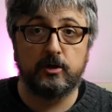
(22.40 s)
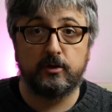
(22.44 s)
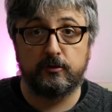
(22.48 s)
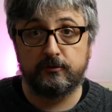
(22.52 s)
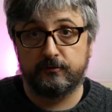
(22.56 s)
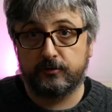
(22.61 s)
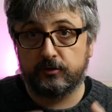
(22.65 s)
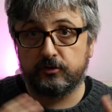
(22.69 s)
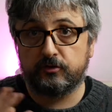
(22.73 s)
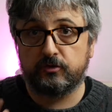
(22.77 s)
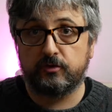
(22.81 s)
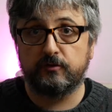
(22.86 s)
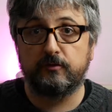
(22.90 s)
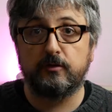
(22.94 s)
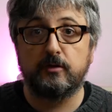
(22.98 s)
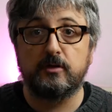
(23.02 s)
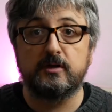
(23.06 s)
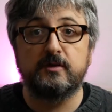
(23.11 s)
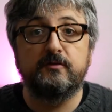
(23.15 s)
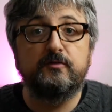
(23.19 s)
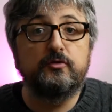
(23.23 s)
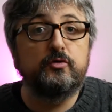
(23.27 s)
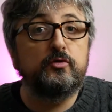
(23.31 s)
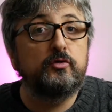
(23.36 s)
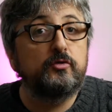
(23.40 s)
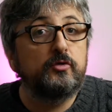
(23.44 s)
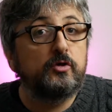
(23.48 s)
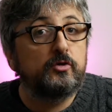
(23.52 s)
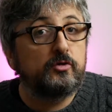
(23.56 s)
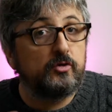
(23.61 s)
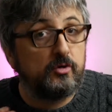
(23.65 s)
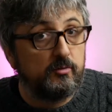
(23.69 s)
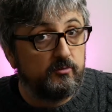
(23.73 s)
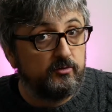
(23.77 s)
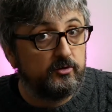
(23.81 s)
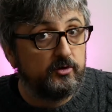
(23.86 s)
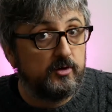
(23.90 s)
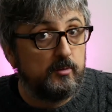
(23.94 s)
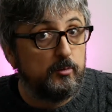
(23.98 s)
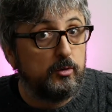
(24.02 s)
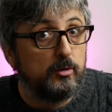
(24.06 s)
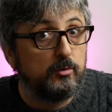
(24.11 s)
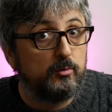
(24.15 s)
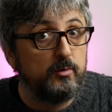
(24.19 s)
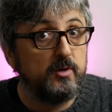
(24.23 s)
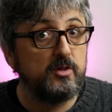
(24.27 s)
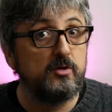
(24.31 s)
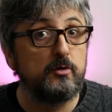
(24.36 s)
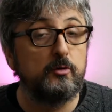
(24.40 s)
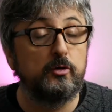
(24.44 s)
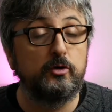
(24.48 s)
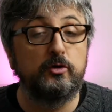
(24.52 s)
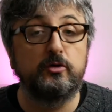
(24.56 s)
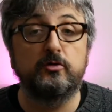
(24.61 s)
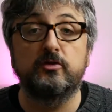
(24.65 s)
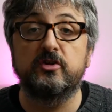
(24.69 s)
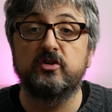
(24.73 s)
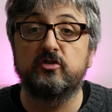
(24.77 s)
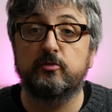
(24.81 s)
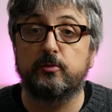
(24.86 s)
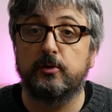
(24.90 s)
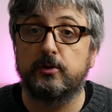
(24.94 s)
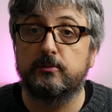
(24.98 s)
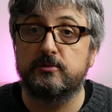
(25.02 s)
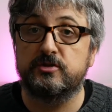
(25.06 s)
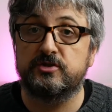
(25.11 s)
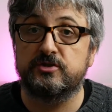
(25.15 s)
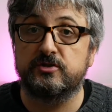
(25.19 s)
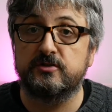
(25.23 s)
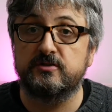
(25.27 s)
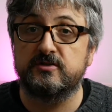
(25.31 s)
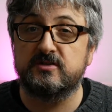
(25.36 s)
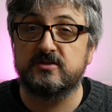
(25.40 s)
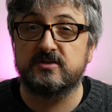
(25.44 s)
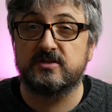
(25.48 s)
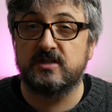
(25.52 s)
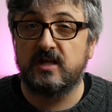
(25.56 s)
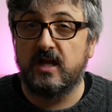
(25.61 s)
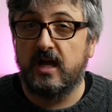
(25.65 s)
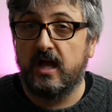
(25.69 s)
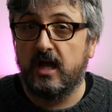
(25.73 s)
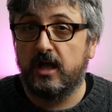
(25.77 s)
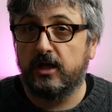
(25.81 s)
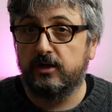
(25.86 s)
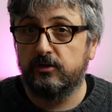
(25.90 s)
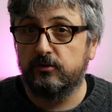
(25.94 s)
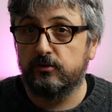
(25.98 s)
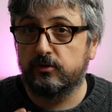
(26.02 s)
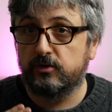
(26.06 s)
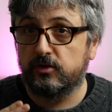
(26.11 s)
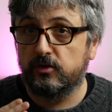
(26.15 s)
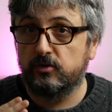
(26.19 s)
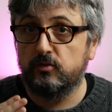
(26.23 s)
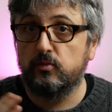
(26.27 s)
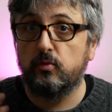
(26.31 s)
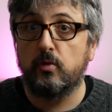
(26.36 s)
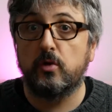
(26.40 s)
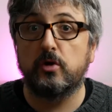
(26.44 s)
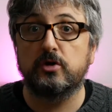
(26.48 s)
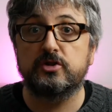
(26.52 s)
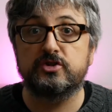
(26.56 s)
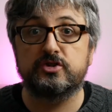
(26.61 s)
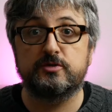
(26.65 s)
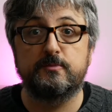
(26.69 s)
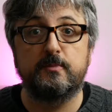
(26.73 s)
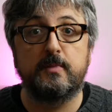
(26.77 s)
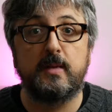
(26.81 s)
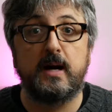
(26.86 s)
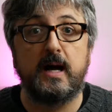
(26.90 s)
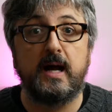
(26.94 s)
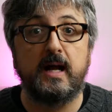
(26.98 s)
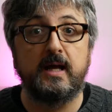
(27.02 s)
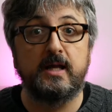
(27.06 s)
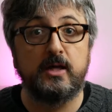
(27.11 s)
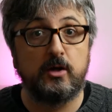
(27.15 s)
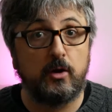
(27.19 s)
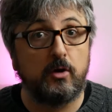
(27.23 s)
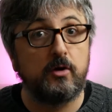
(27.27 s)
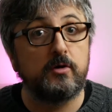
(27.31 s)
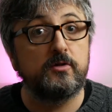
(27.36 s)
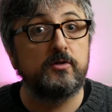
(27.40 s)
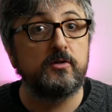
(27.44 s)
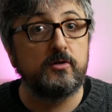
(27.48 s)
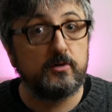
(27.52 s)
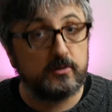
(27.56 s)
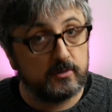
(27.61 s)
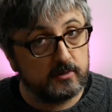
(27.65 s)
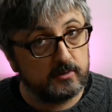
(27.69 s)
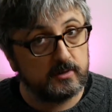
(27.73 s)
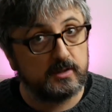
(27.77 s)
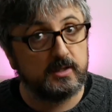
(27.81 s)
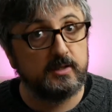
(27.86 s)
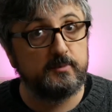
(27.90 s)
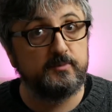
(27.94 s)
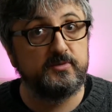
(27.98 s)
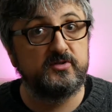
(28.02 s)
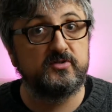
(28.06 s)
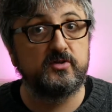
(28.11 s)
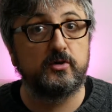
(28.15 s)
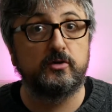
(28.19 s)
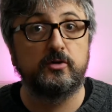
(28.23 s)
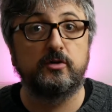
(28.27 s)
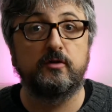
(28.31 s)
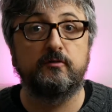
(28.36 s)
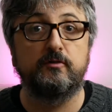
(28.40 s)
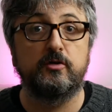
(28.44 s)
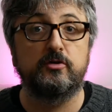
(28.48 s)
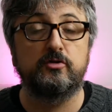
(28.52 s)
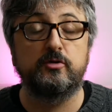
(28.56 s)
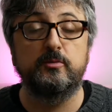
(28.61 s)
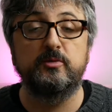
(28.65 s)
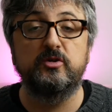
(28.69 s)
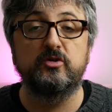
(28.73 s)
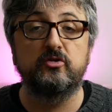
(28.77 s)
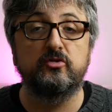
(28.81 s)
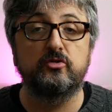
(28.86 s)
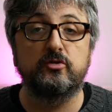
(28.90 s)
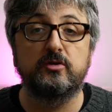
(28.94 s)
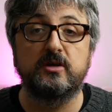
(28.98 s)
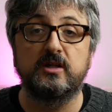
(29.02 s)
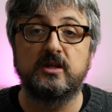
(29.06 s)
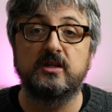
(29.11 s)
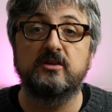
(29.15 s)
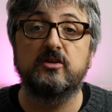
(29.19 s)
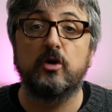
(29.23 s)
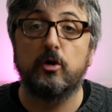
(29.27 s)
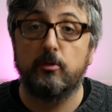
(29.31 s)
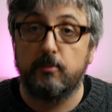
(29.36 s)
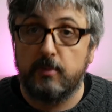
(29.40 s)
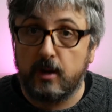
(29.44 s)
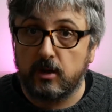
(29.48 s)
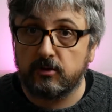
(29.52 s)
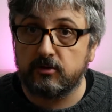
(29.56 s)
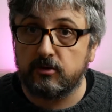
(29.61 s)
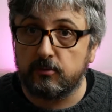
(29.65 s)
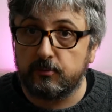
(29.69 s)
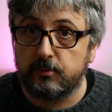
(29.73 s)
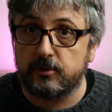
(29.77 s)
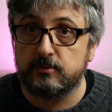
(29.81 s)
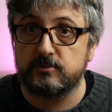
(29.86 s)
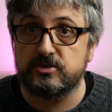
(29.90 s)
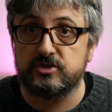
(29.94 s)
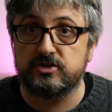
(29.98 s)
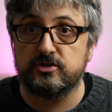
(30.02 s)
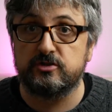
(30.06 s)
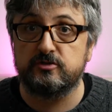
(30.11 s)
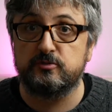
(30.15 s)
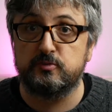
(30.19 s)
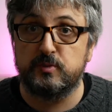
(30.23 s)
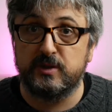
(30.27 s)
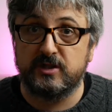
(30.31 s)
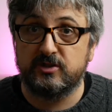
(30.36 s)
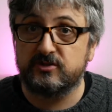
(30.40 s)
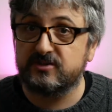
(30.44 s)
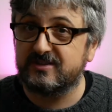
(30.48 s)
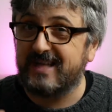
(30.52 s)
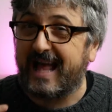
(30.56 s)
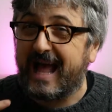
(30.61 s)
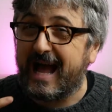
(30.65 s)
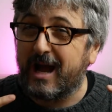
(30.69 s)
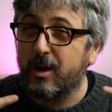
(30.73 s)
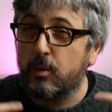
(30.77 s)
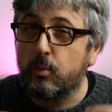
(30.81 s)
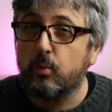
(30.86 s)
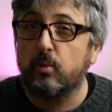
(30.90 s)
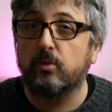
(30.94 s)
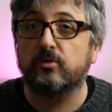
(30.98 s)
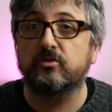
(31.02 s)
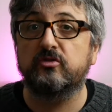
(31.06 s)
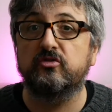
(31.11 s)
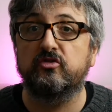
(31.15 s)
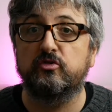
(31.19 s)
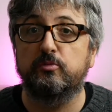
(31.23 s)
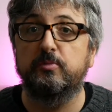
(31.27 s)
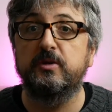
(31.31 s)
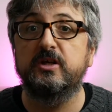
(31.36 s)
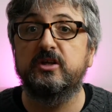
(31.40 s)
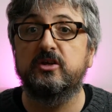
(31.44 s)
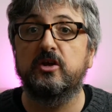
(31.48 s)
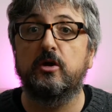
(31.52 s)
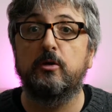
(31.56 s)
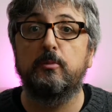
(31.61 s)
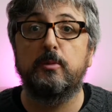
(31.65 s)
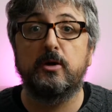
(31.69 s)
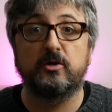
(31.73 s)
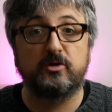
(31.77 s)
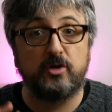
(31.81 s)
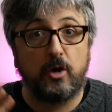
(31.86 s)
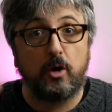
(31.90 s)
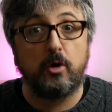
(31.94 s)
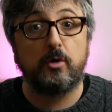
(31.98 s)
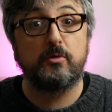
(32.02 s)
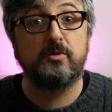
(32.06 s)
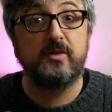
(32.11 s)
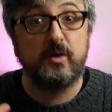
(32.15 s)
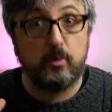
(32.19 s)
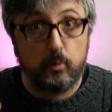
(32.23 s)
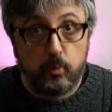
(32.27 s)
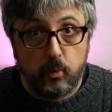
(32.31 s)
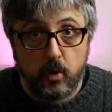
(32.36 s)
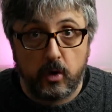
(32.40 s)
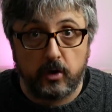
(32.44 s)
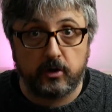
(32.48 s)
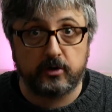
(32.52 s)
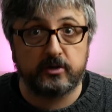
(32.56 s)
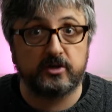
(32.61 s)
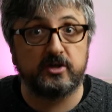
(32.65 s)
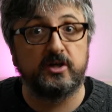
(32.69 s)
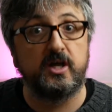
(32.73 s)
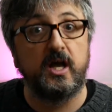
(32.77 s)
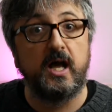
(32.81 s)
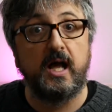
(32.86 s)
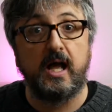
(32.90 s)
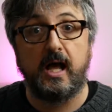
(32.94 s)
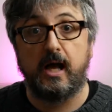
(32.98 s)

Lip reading: First of all, if you're not comfortable with the Unix permissions, you can watch my other episode of 3 Minutes to Get It about the permissions, because I won't speak about how they work.